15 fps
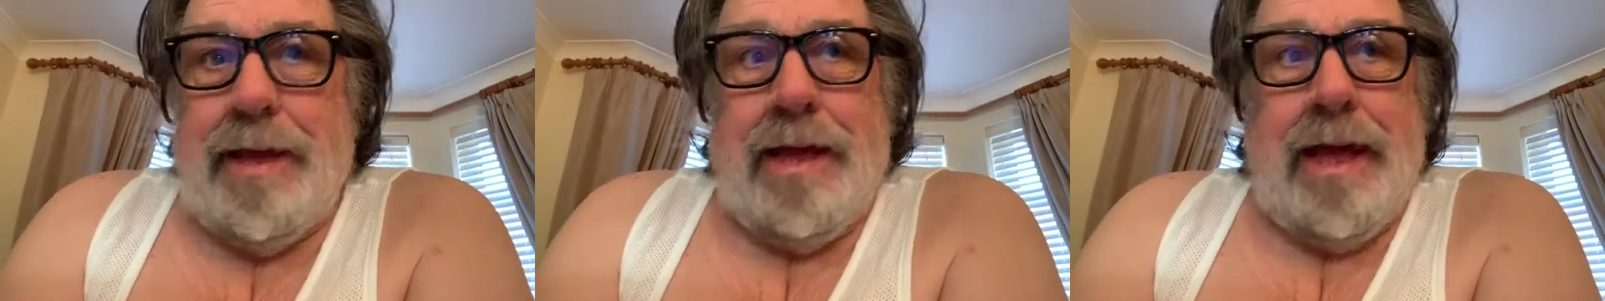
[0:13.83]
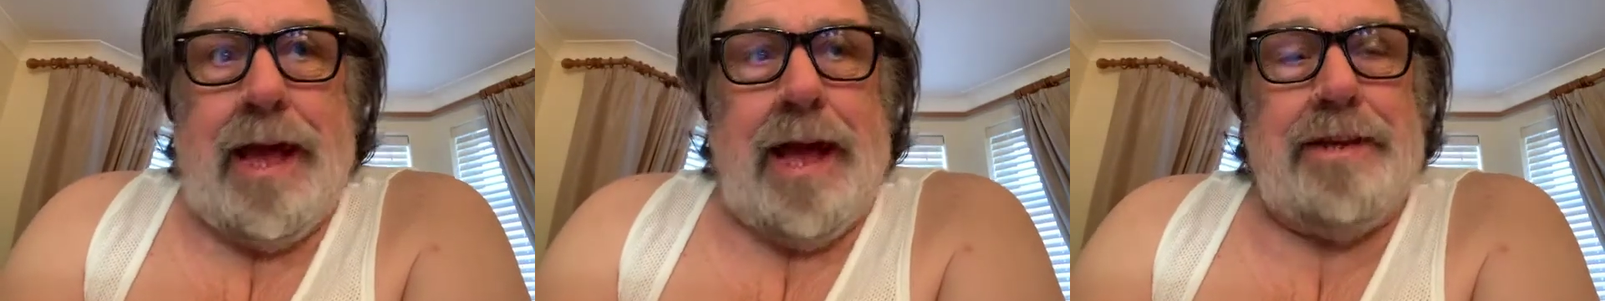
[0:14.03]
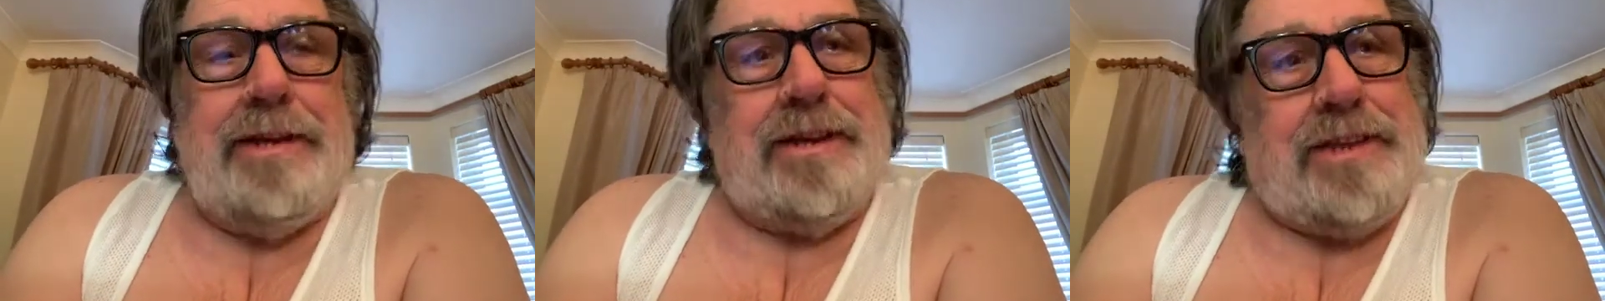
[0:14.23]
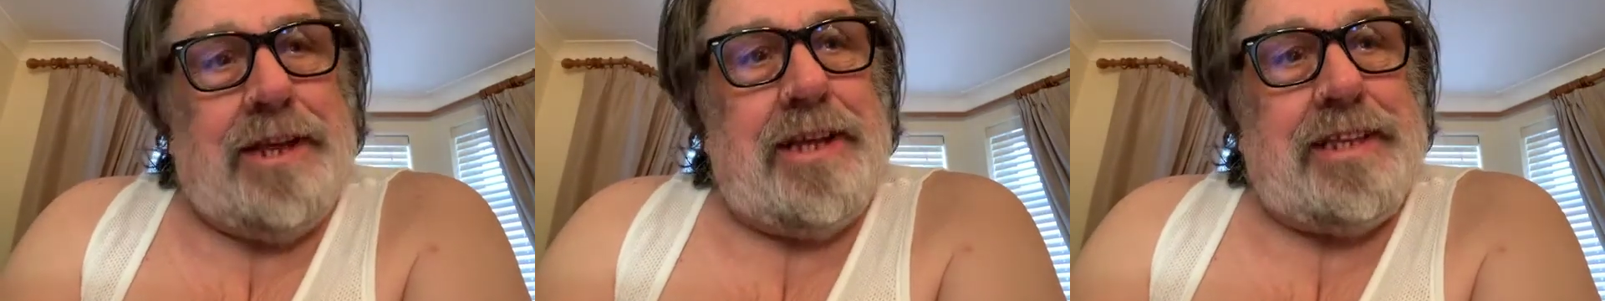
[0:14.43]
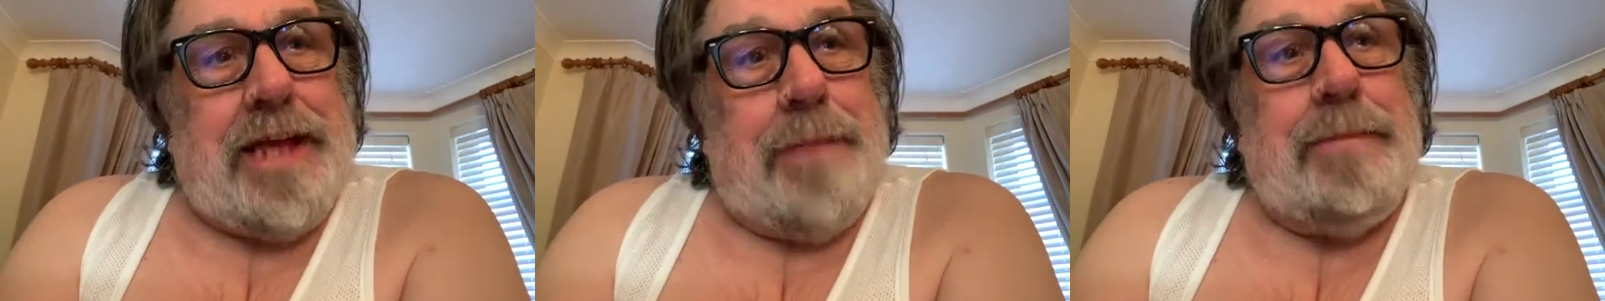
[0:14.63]
And you
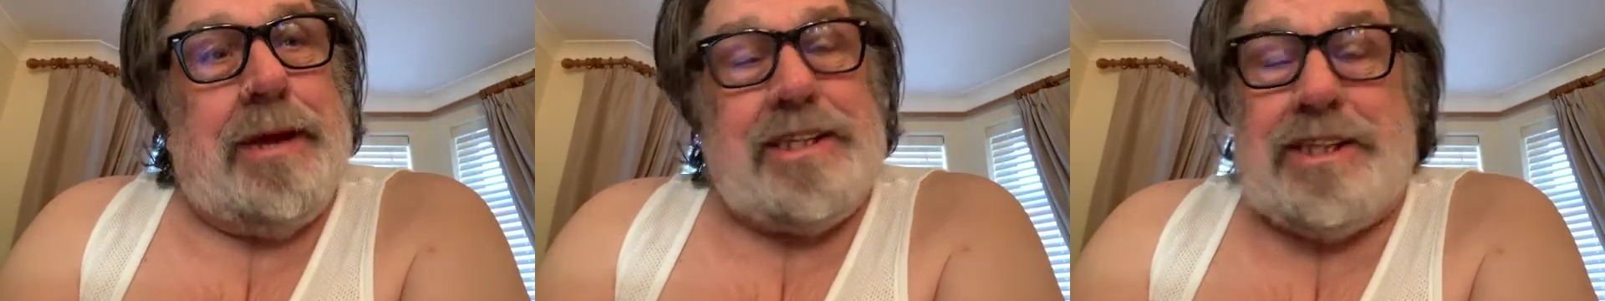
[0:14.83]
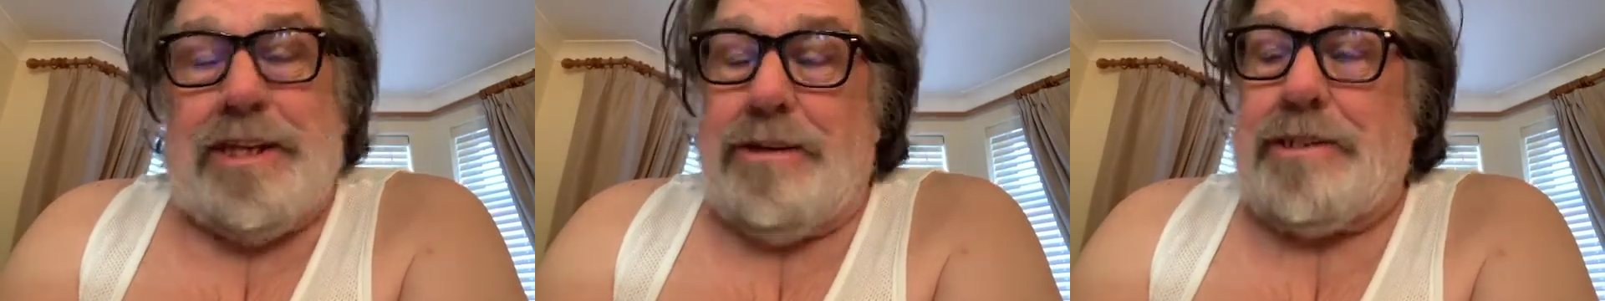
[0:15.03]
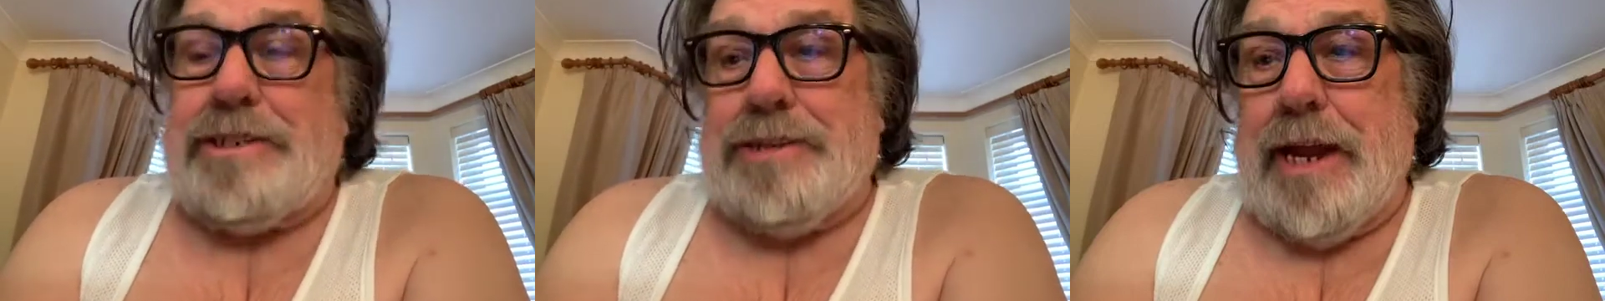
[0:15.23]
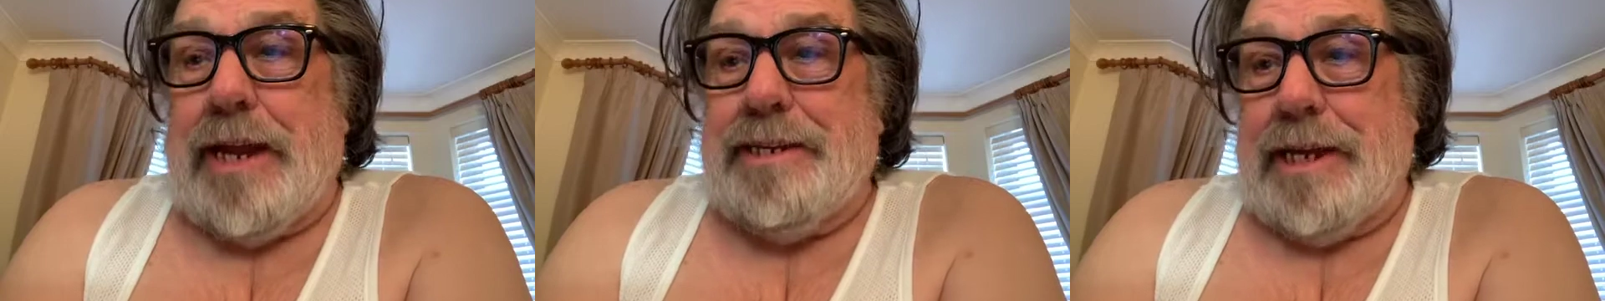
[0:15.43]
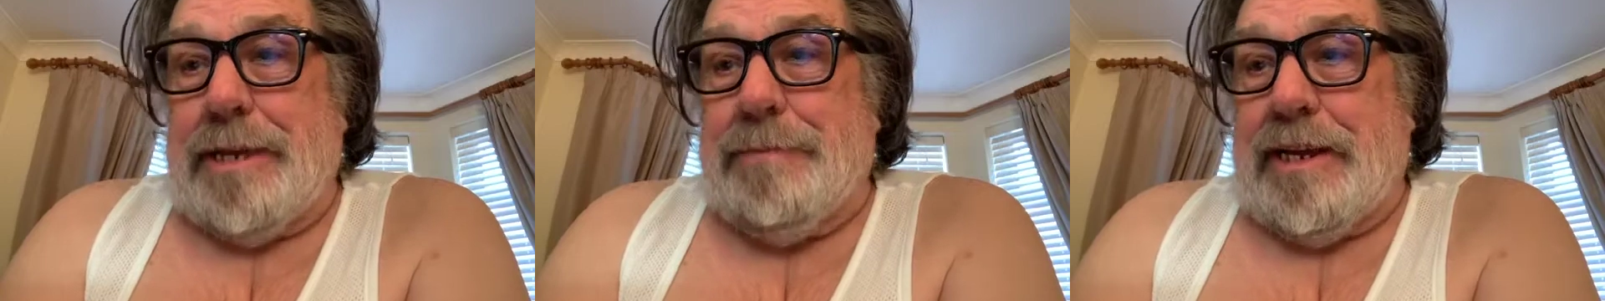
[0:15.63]
think that makes you look
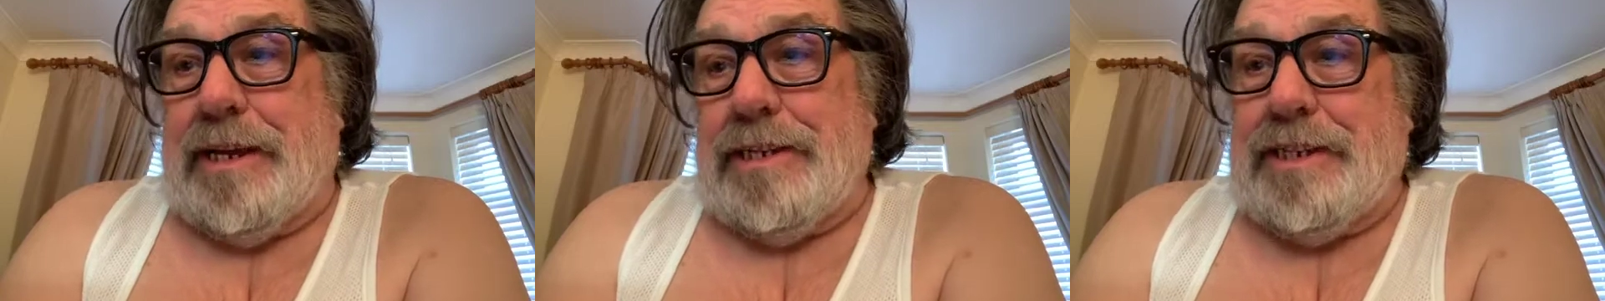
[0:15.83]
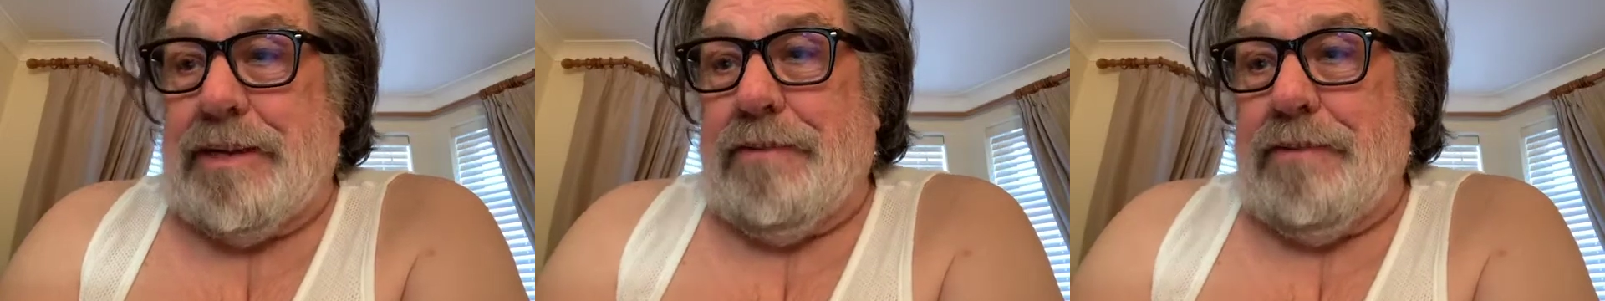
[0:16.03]
trendy because